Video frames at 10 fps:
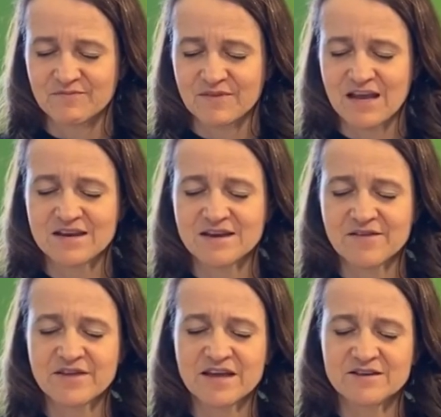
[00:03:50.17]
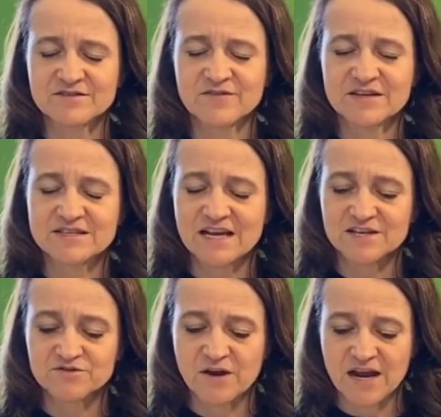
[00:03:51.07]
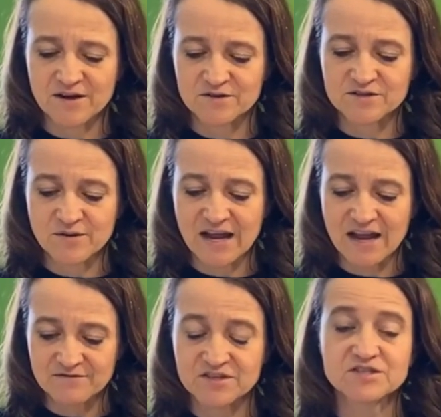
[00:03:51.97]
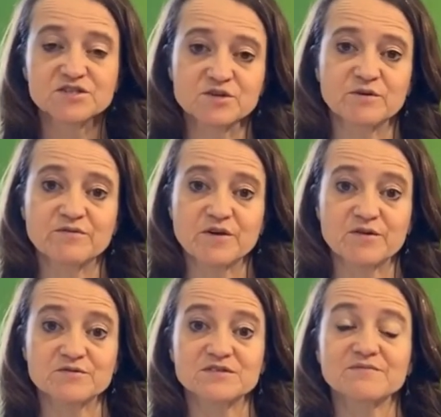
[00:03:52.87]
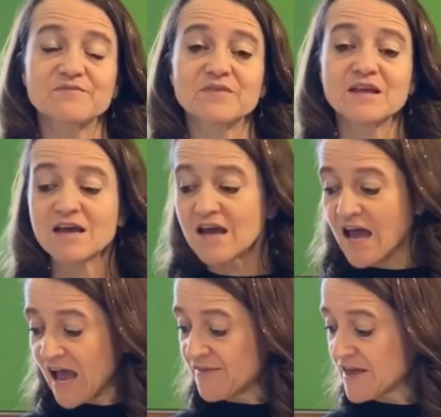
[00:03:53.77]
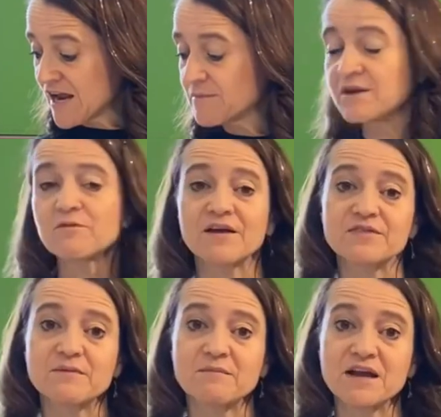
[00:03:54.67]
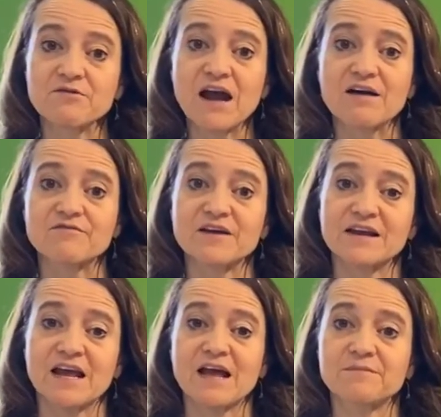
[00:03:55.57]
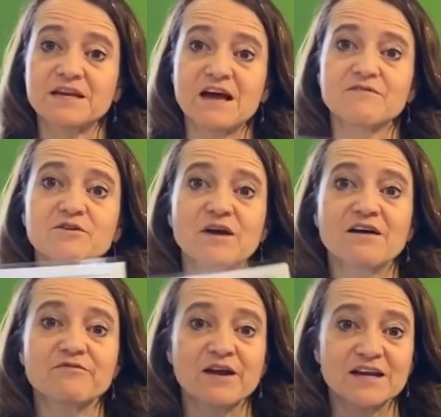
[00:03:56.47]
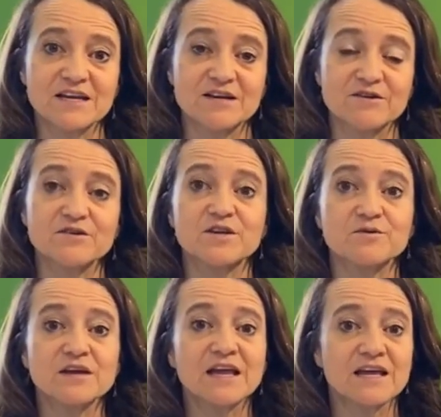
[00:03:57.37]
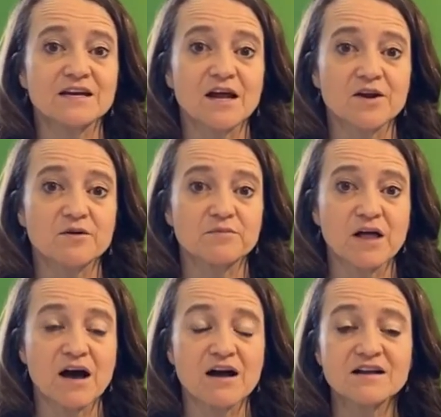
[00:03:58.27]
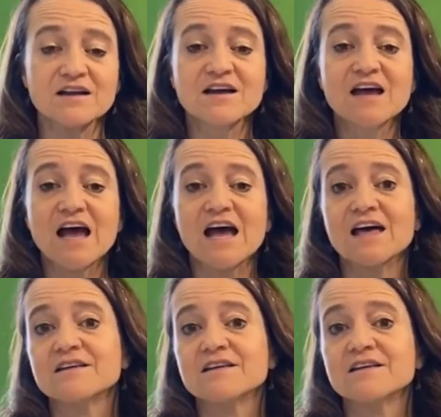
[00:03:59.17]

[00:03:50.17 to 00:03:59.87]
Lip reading: And nothing else feels like a triangle, so I have just 2 of those. And then I'm gonna write them on my graph. And I happen to have a graph right here. You can get it on our blog and